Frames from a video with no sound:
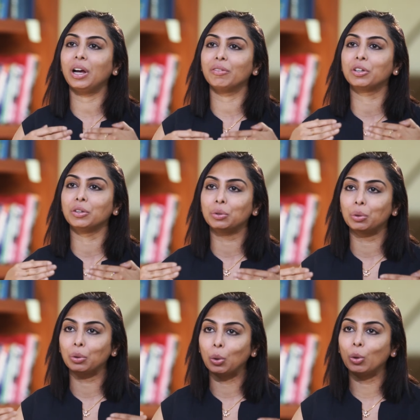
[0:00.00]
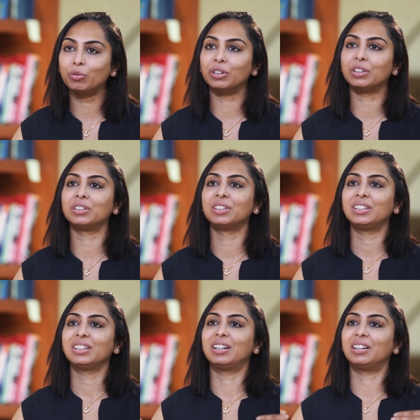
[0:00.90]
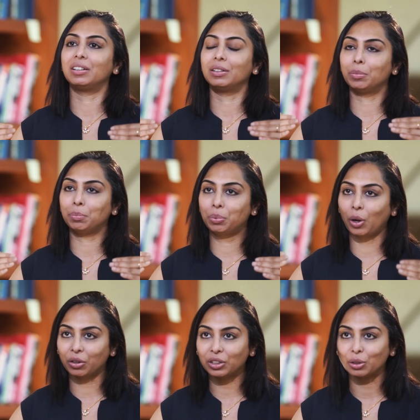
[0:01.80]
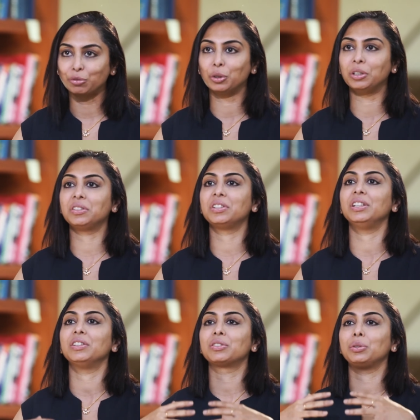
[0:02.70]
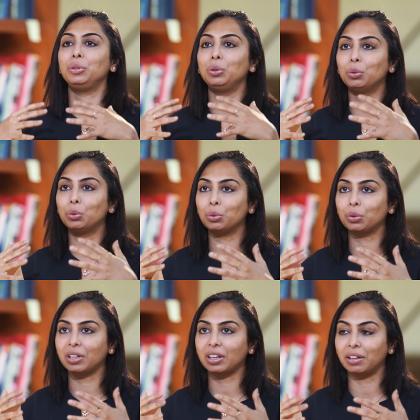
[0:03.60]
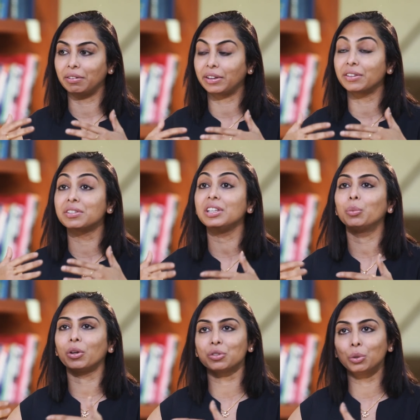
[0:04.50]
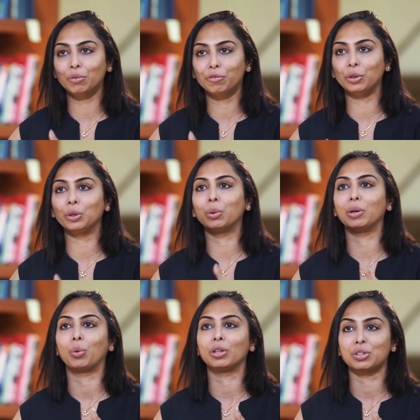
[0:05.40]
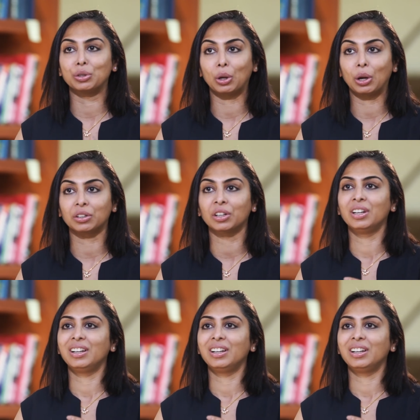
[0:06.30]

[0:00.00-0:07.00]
have control over uh, progress of your disease. You can, can see what's good for you and what's not,